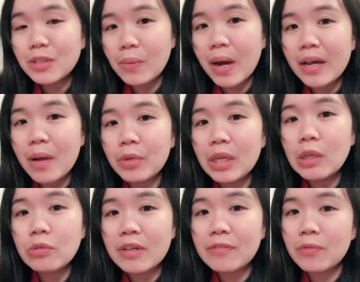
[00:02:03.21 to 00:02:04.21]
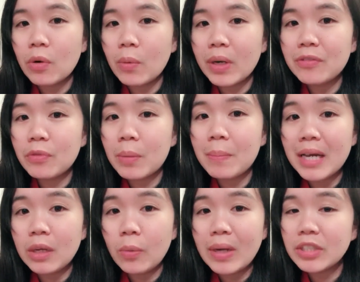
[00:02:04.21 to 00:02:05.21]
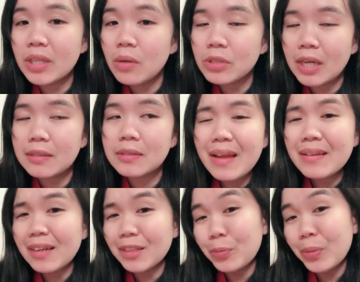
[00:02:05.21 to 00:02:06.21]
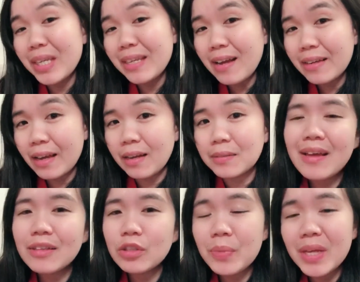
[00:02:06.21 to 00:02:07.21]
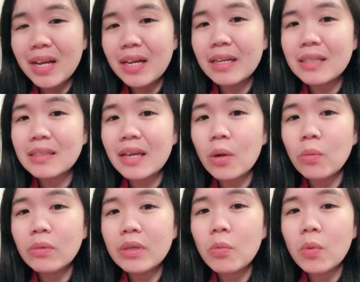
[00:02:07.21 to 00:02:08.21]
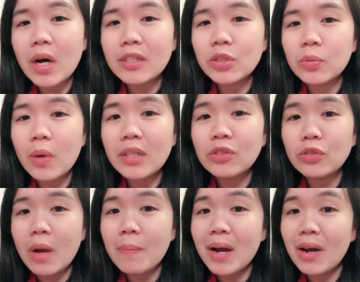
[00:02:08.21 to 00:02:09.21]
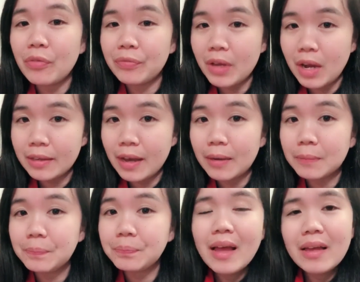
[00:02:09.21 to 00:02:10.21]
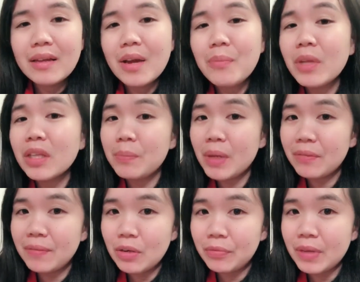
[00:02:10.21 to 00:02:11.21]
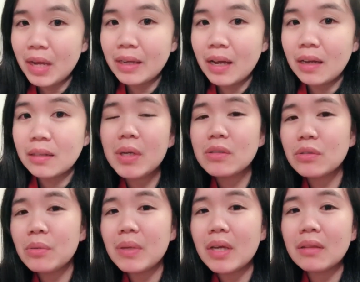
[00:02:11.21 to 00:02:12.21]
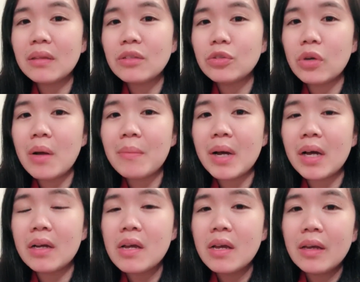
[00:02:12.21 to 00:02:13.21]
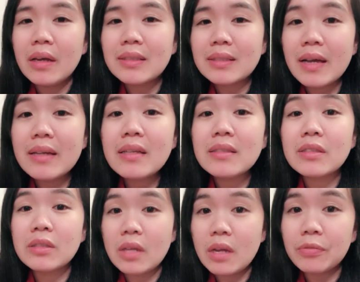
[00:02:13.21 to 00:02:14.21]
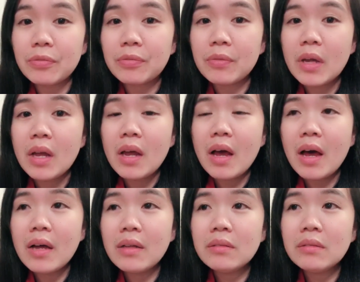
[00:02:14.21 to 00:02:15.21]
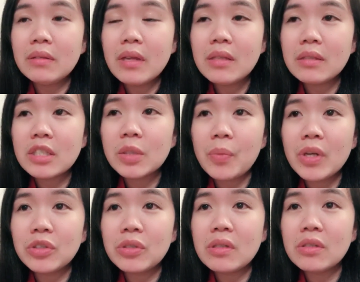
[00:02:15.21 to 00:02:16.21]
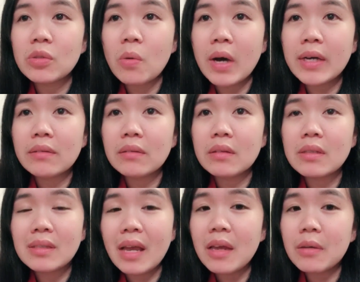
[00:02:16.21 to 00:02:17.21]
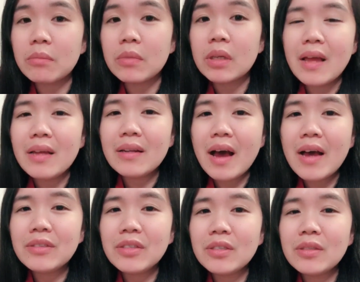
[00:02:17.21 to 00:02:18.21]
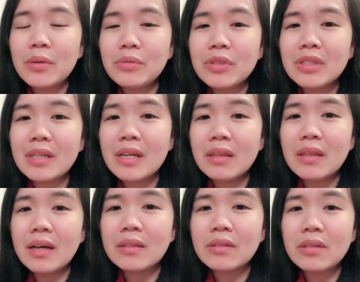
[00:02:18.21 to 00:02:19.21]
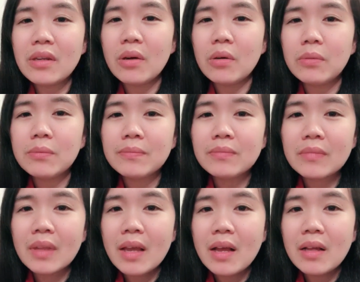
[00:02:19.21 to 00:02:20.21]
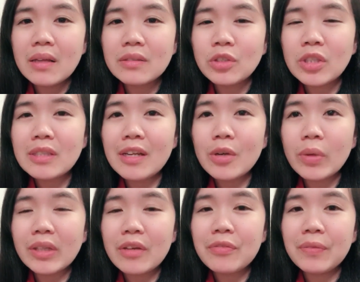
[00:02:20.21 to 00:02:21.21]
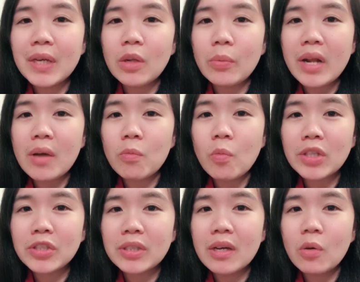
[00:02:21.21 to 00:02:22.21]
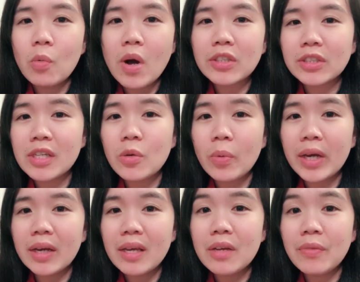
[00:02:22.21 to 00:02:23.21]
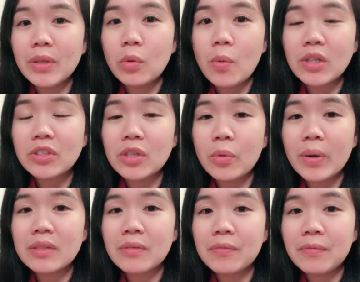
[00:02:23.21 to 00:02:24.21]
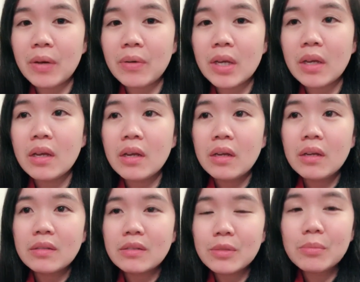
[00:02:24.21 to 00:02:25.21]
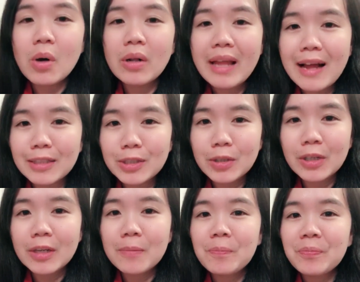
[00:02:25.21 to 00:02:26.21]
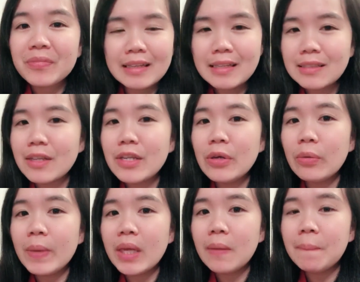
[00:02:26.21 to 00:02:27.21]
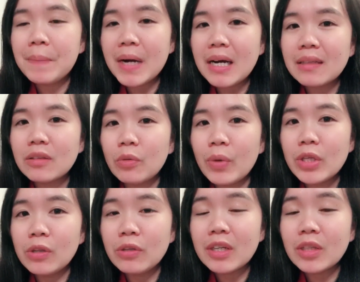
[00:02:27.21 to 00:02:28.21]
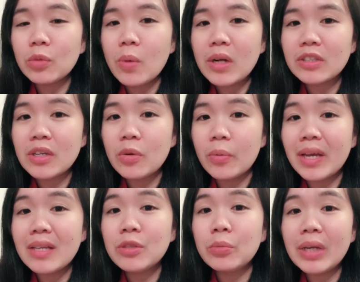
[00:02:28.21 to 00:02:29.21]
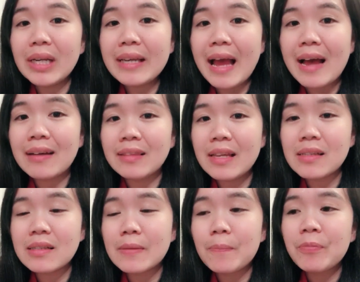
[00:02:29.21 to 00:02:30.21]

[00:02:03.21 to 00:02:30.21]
why I'm really looking forward for Bailu and Xiao and not with Yang Yang. And to be honest, I only watch one drama of Yang Yang. And I'm not a big fan of Yang Yang. Because to me, at that drama, he's kinda stiff and his expression is quite the same. And I just don't see that, you know, just like what I feel when I'm watching Wang Xingyue, even though Wang Xingyue is a very small actor, like he's a newbie, but when you look at Wang Xingyue, he's really had this